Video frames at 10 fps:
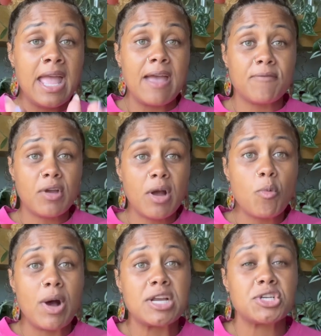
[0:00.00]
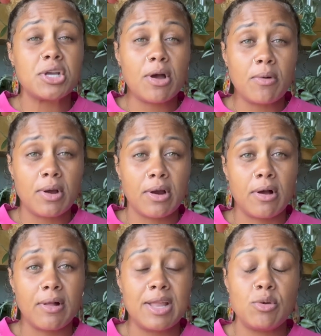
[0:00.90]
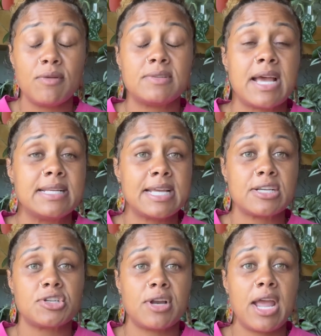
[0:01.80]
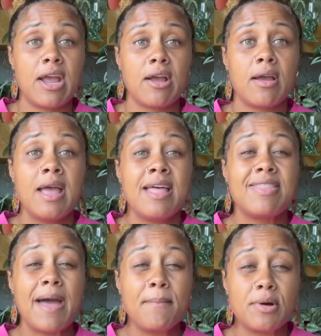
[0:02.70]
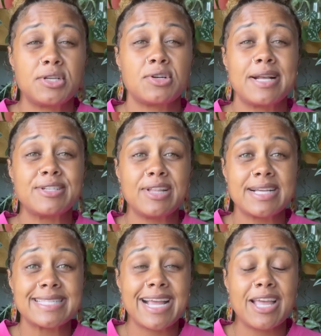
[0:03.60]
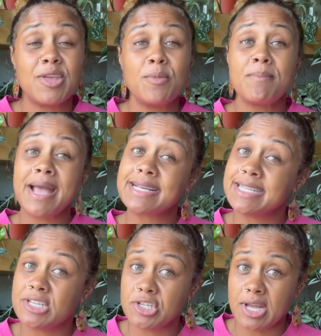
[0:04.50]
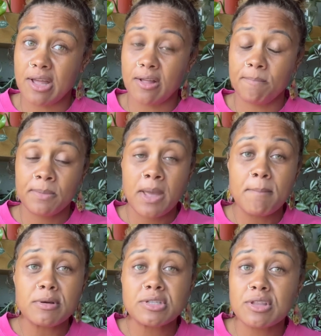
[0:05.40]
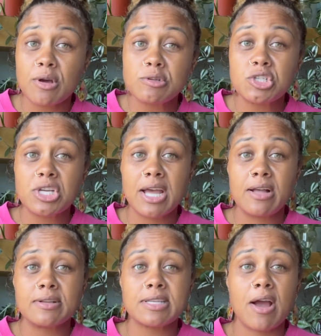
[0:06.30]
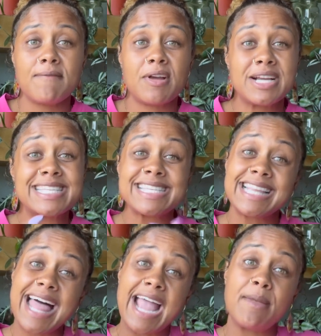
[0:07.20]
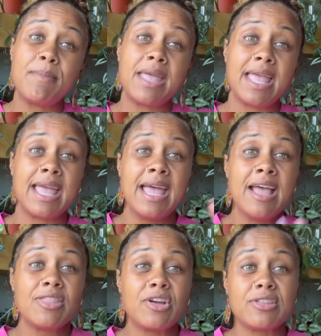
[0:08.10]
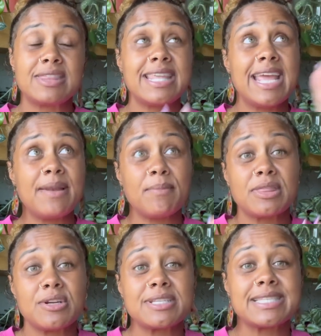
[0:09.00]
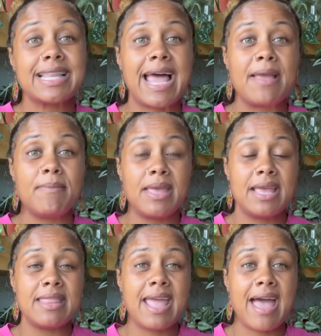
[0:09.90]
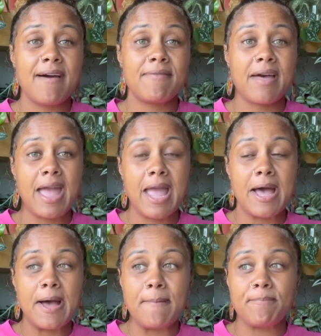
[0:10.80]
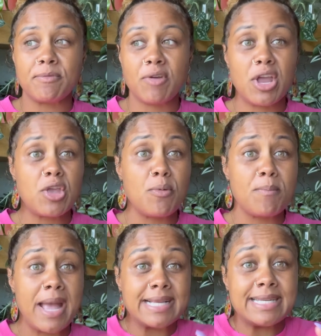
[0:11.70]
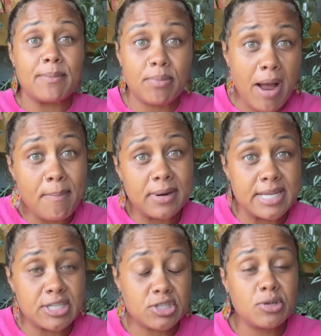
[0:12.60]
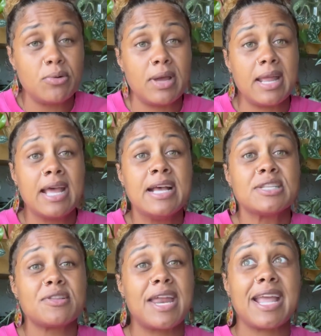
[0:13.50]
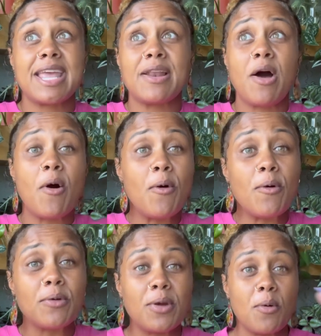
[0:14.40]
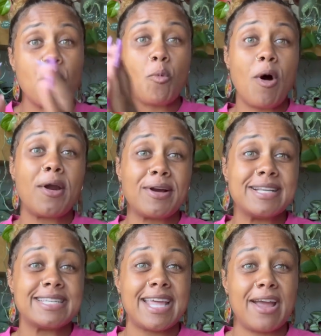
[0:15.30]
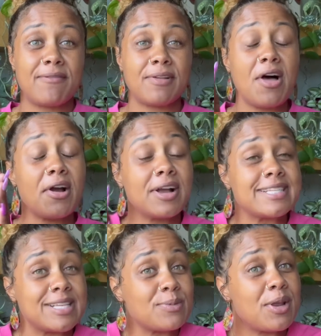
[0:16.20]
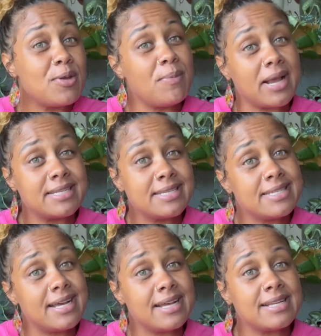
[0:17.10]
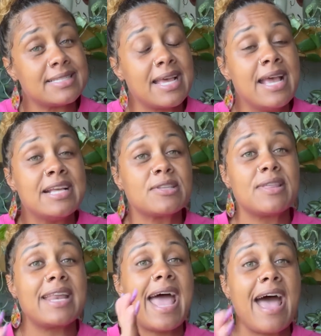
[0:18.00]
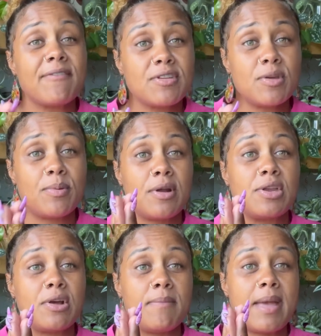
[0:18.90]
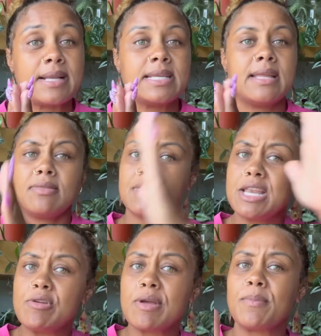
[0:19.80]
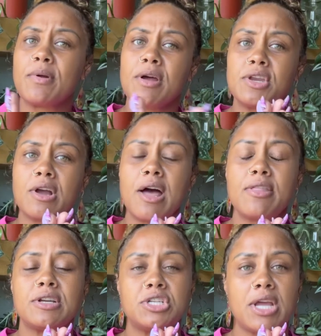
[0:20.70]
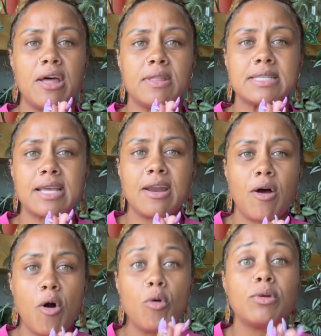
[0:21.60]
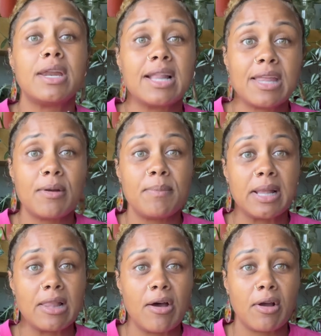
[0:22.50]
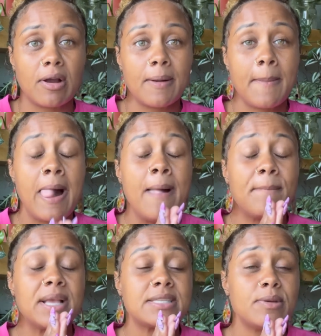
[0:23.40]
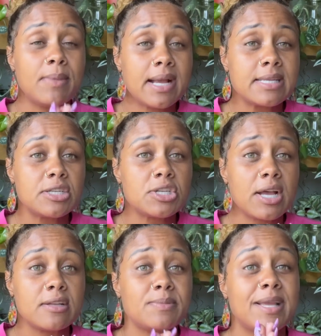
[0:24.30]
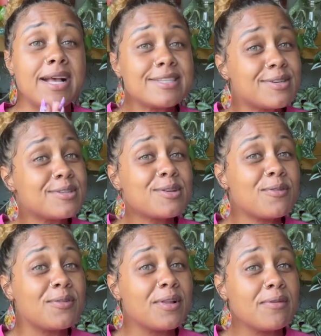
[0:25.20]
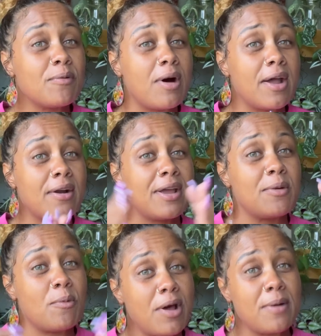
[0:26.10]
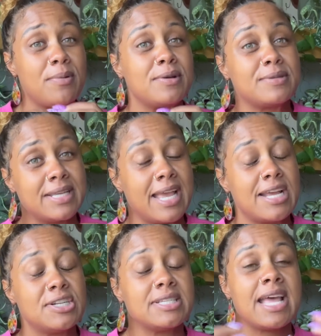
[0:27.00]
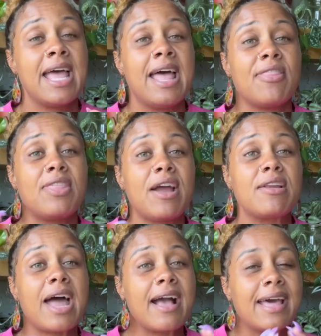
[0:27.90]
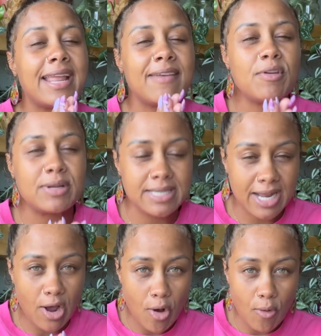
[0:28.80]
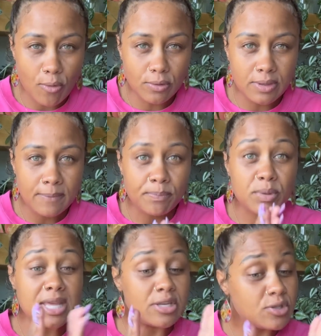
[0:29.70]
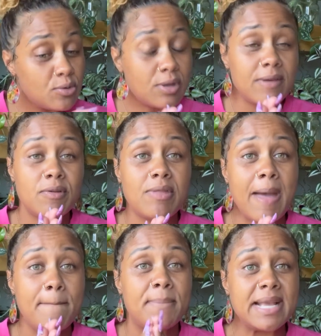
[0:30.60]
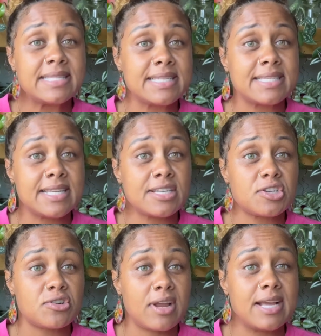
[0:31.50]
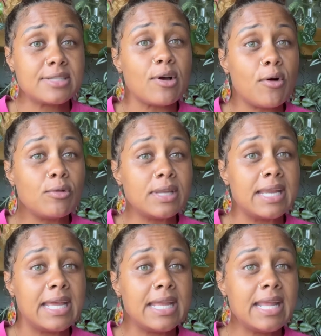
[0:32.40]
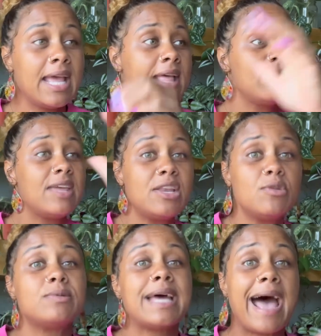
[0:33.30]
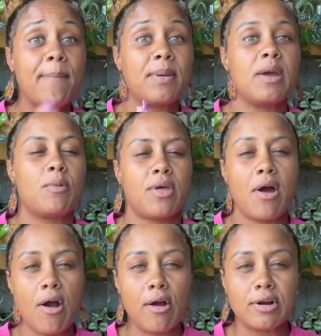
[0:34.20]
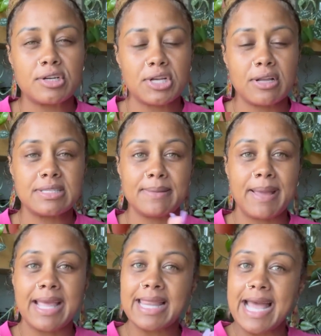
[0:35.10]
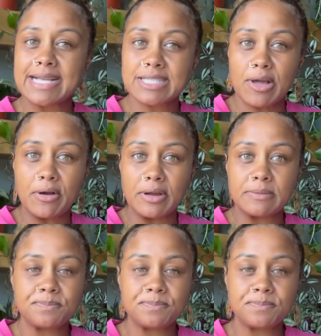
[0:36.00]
If you're a wash and go girl and you have tight textured hair, that moisturizer looks like a humectant gel. Most of those gels are very slimy. They're thin, but they're slimy, and they have a very humectant properties to it so that it can hold water into the hair for longer, because that's what a humectant does. So then after you put on your humectant, then you can put on your other gel that's gonna hold it a little bit longer. Because humectant gels, because they're so full of water and water producing agents, they're not gonna give you a ton of hold, but they do give you that basis to the strand to hold it in. Then you top it with a harder gel to make it last longer.